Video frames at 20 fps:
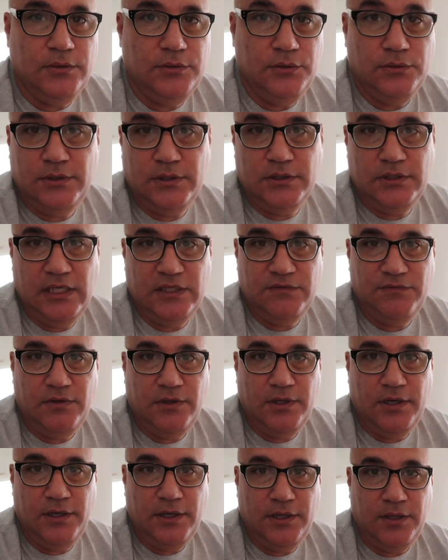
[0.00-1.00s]
too successful
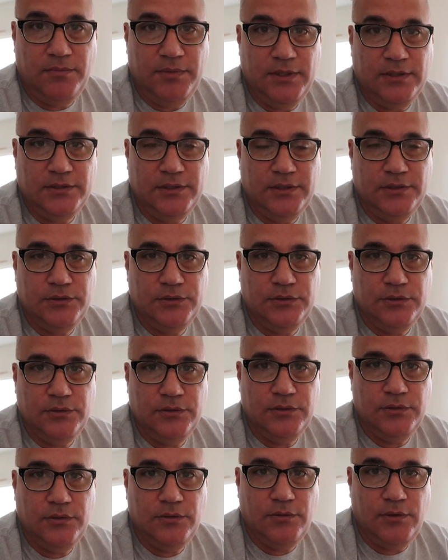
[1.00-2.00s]
in another business,
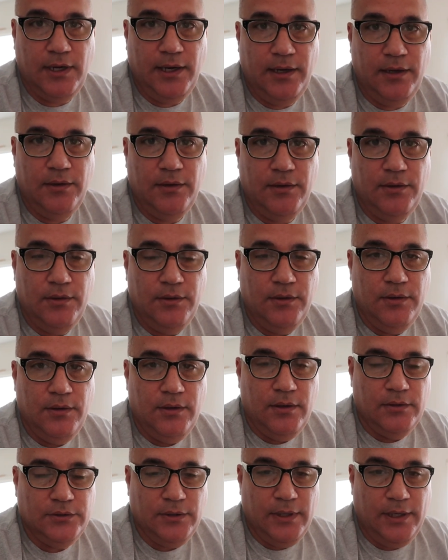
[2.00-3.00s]
right?
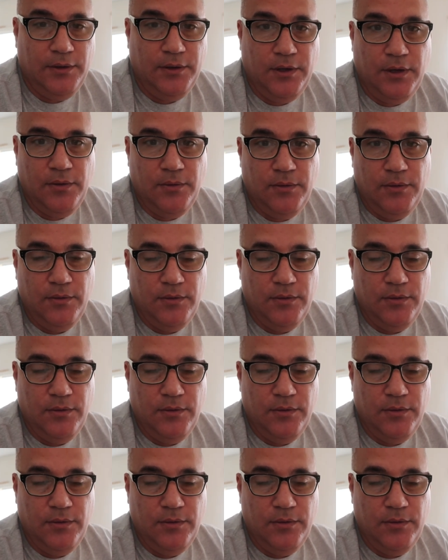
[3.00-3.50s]
So I don't know.